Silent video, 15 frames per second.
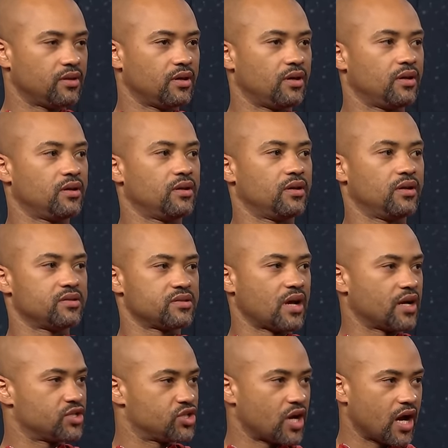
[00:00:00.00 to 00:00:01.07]
then it's
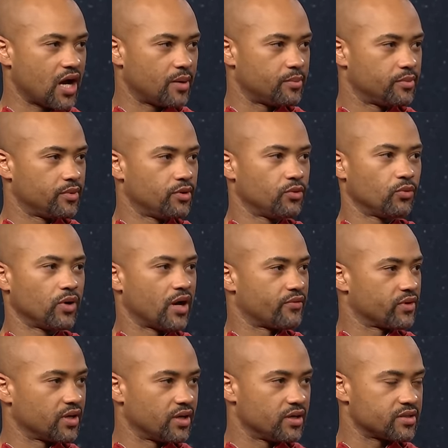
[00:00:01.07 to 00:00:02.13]
not a job, right.
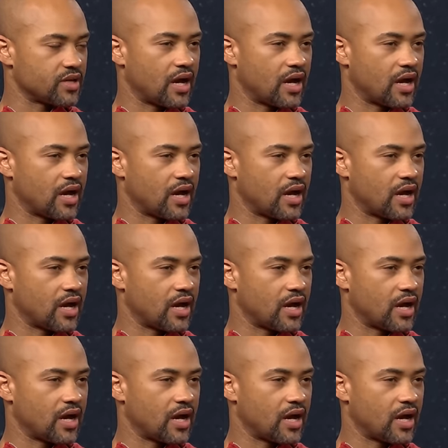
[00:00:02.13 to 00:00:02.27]
whatever it is.